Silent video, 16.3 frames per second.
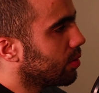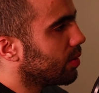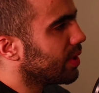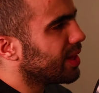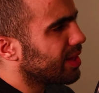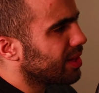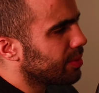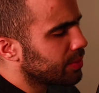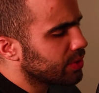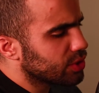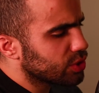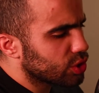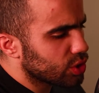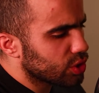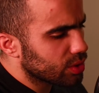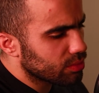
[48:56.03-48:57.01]
well,
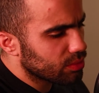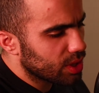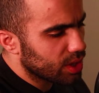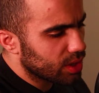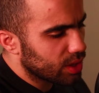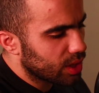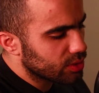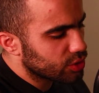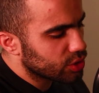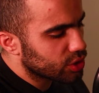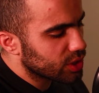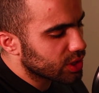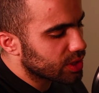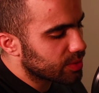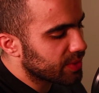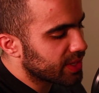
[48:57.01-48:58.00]
I'll
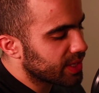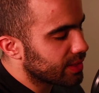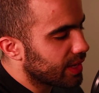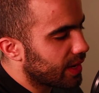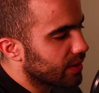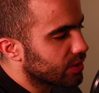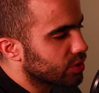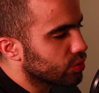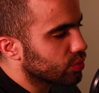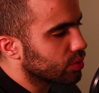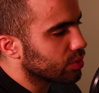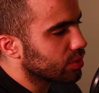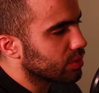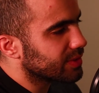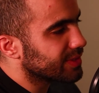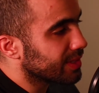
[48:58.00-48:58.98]
just explain the
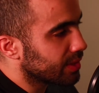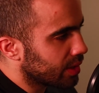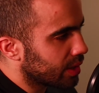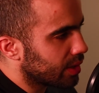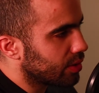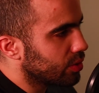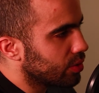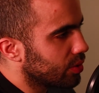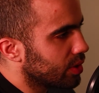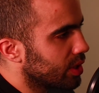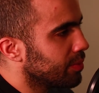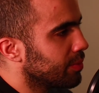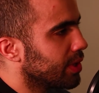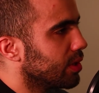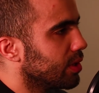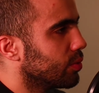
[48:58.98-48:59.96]
actual scenario.
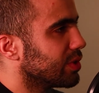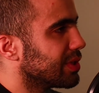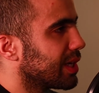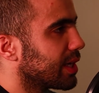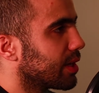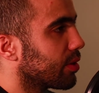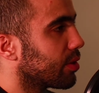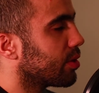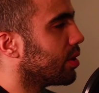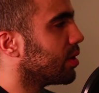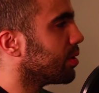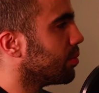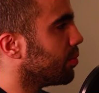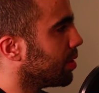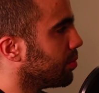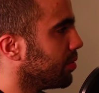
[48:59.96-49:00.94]
It was like a
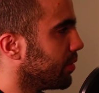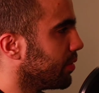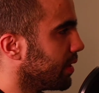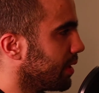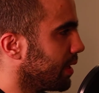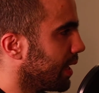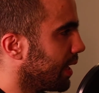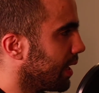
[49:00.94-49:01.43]
thought bubble that he